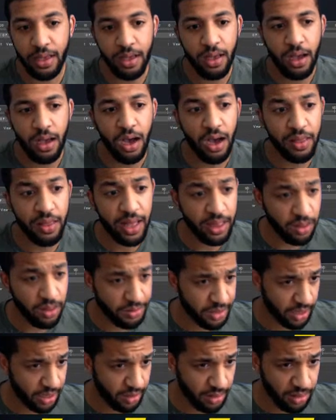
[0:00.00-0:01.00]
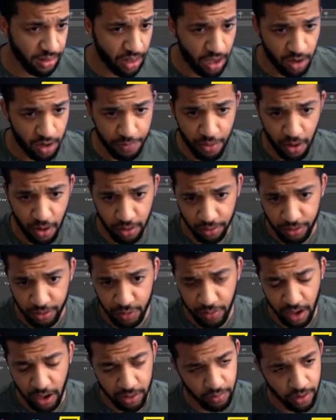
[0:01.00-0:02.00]
That looks like a lot of particles,
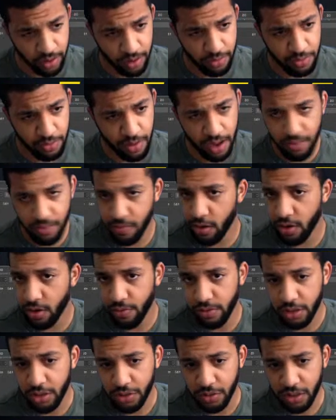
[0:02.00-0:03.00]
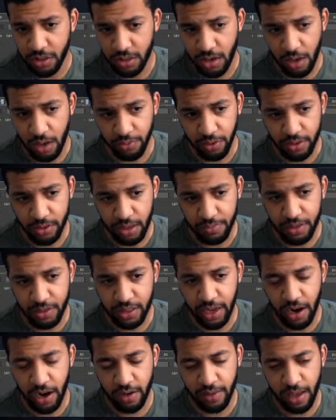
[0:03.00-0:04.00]
by the way. We might want to reduce the number because I'm
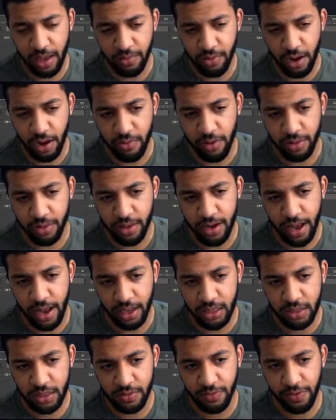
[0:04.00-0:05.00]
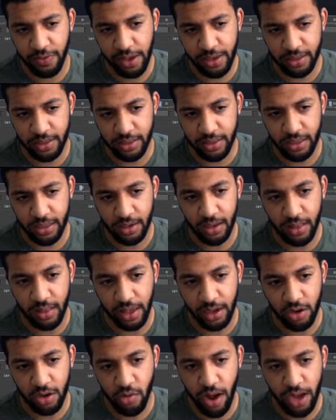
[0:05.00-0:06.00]
scared that when I run the next phase, it's going to
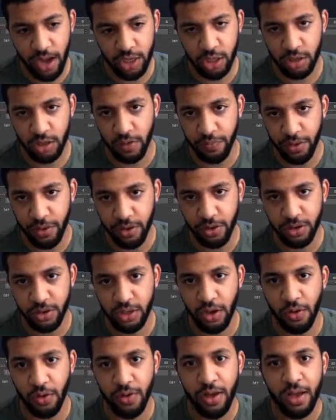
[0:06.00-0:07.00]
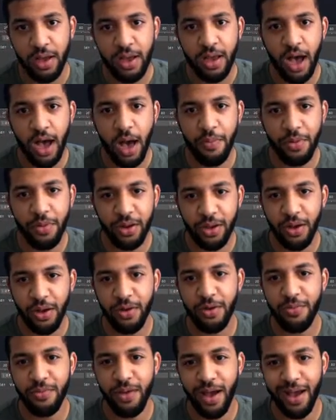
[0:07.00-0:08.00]
like crash the computer. So I'm going to go
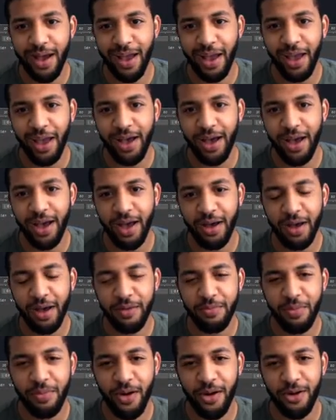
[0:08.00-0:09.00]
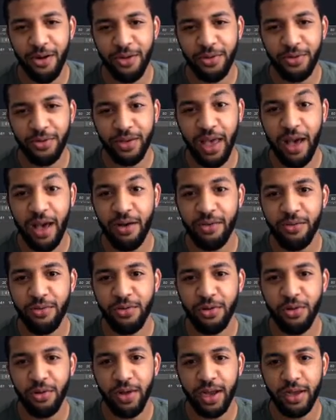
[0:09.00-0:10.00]
to my particle count real
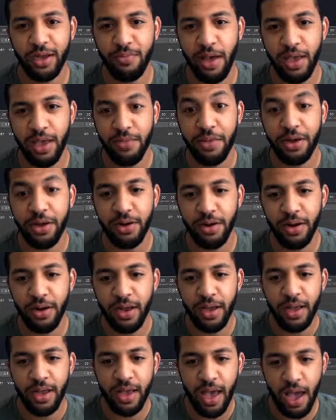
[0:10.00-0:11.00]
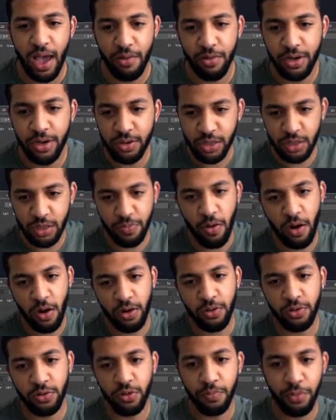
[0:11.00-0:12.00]
quick, my emitter, and reduce the
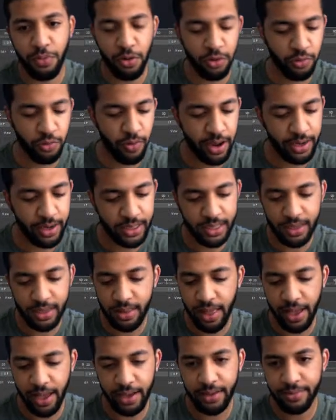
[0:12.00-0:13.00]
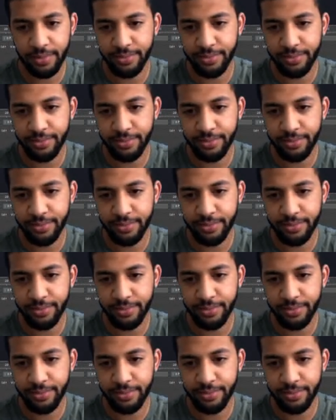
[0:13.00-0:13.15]
particle birth rate to like